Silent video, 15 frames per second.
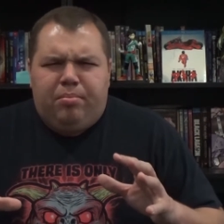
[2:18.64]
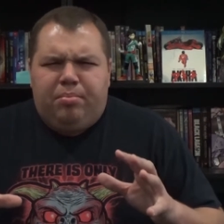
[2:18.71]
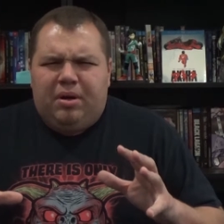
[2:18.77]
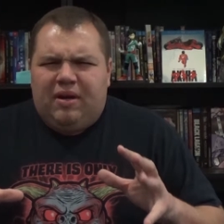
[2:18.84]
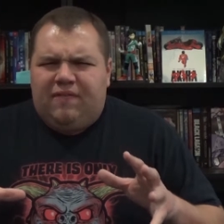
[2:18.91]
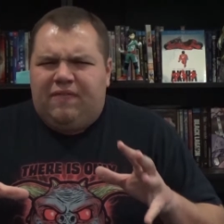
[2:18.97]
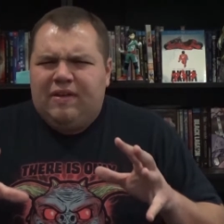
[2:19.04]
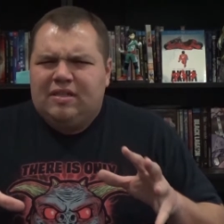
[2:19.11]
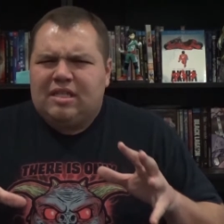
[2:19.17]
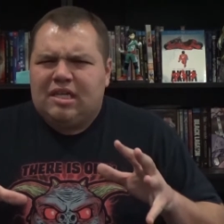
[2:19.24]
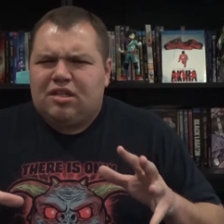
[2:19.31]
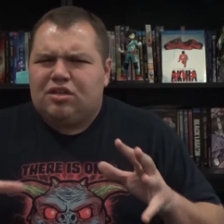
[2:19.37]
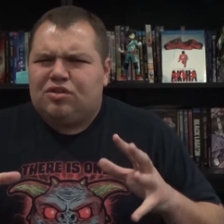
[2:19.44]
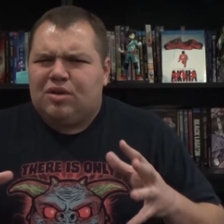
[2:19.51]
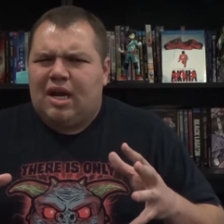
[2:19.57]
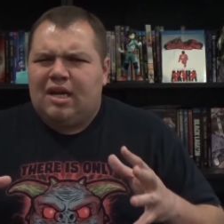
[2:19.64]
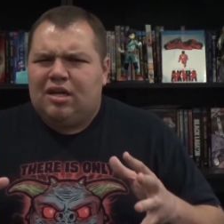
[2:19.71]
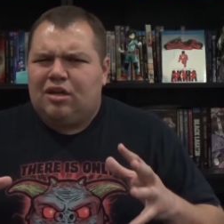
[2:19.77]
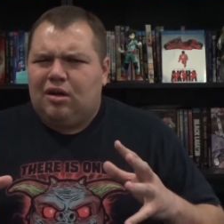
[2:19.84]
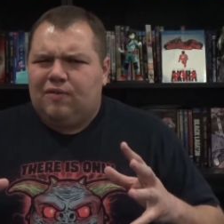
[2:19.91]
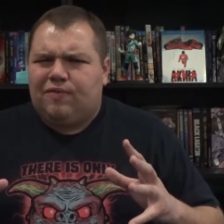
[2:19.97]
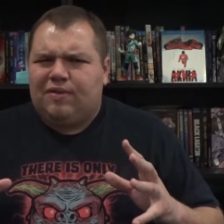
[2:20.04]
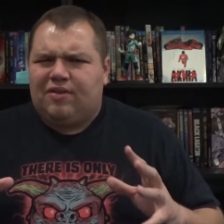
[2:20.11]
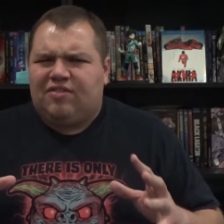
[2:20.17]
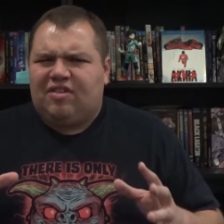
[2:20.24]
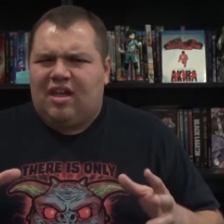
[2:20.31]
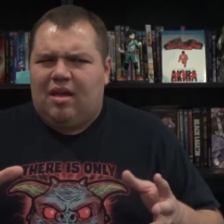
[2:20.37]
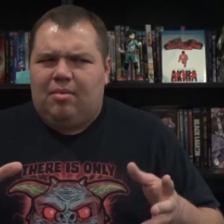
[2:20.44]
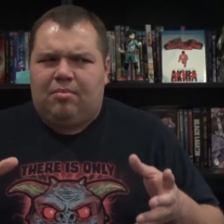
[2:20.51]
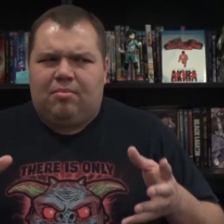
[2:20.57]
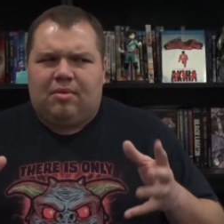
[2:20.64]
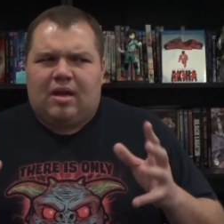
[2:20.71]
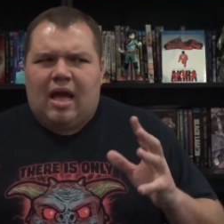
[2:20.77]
but it feels like they're trying to go for the same